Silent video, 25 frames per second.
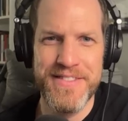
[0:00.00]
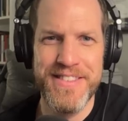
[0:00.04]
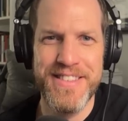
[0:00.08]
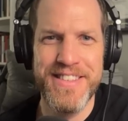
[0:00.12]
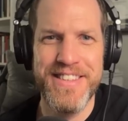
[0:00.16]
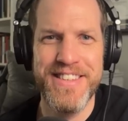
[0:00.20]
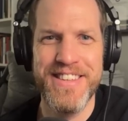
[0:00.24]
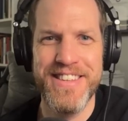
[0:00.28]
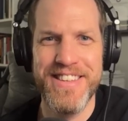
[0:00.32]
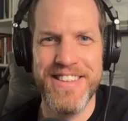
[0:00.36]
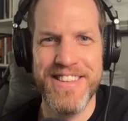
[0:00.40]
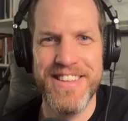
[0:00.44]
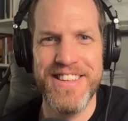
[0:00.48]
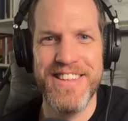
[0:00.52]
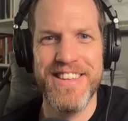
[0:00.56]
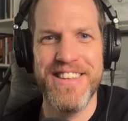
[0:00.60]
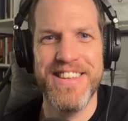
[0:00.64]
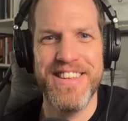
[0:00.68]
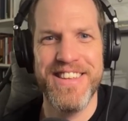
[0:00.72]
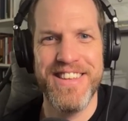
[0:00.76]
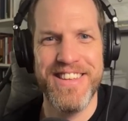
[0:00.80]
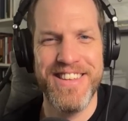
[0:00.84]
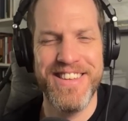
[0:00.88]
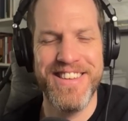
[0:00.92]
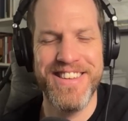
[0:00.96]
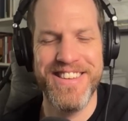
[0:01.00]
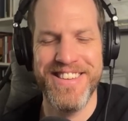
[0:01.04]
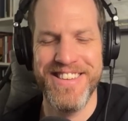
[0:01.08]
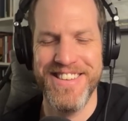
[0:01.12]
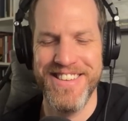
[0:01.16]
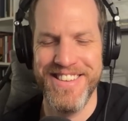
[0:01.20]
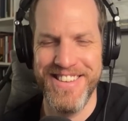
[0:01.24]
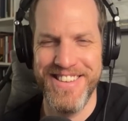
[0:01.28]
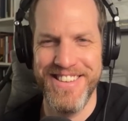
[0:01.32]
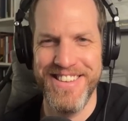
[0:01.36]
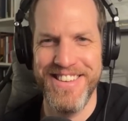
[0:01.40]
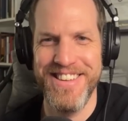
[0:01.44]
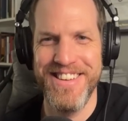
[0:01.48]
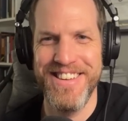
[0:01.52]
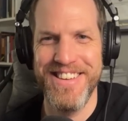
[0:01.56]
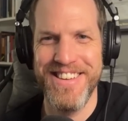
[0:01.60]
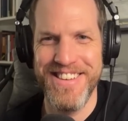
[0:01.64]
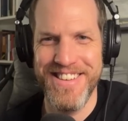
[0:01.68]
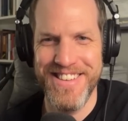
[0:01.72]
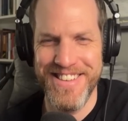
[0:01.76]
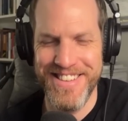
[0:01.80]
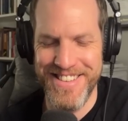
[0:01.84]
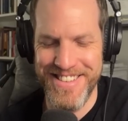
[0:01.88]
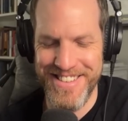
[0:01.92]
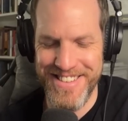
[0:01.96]

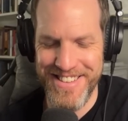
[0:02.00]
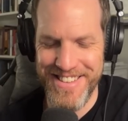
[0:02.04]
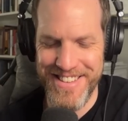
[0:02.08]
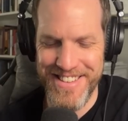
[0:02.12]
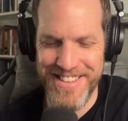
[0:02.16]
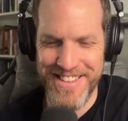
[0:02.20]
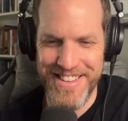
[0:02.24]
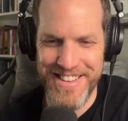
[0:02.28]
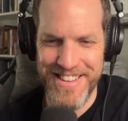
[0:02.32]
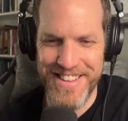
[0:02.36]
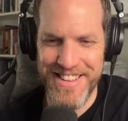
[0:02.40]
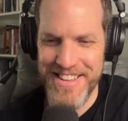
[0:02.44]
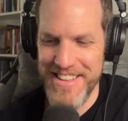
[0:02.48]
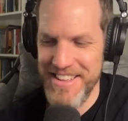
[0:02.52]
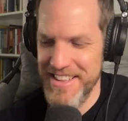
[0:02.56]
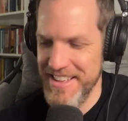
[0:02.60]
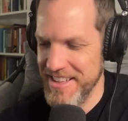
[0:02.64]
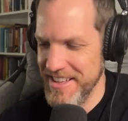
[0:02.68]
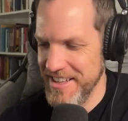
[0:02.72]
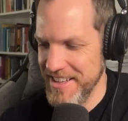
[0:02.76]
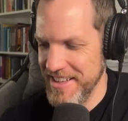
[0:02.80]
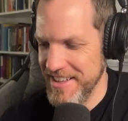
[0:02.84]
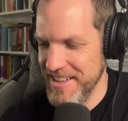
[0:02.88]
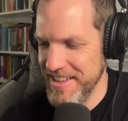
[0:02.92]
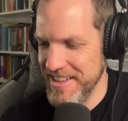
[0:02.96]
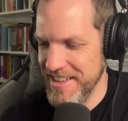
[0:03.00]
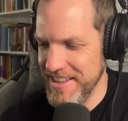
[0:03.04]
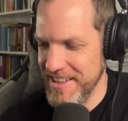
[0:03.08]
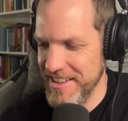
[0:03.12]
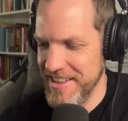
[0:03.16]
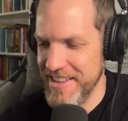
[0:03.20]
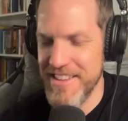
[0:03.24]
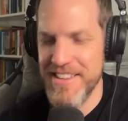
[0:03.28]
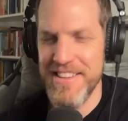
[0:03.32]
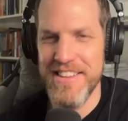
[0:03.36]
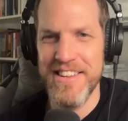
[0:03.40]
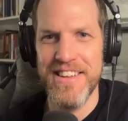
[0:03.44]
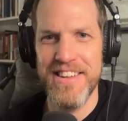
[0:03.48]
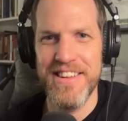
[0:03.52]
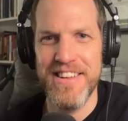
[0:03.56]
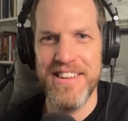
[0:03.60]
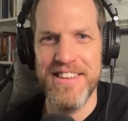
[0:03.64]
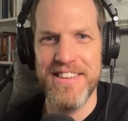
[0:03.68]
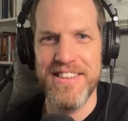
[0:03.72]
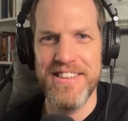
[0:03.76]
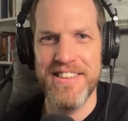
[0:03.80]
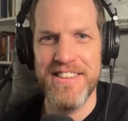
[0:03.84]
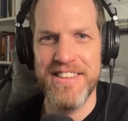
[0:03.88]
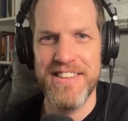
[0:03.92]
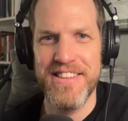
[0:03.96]

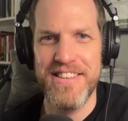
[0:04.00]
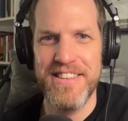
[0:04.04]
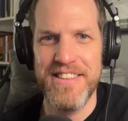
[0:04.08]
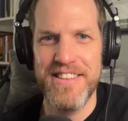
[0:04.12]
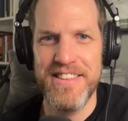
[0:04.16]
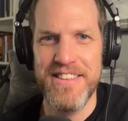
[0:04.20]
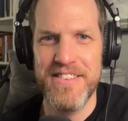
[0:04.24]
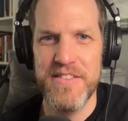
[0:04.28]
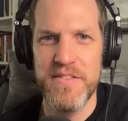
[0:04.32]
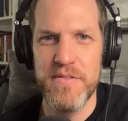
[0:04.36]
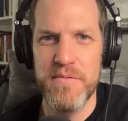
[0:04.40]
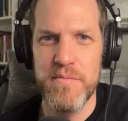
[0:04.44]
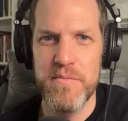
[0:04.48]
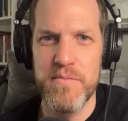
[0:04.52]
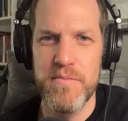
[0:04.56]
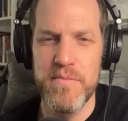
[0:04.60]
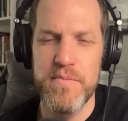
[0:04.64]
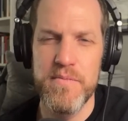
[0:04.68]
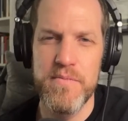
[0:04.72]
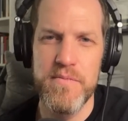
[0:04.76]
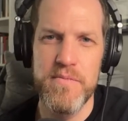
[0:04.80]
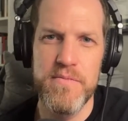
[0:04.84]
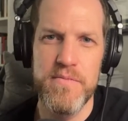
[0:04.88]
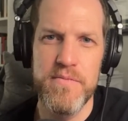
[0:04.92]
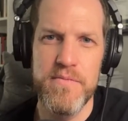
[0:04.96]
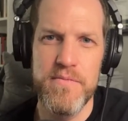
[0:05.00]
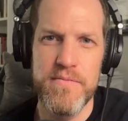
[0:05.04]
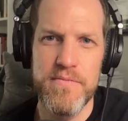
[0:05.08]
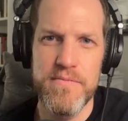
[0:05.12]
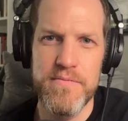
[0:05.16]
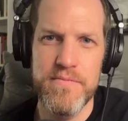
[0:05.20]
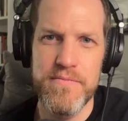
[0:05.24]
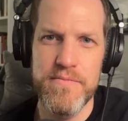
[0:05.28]
The person shown says nothing.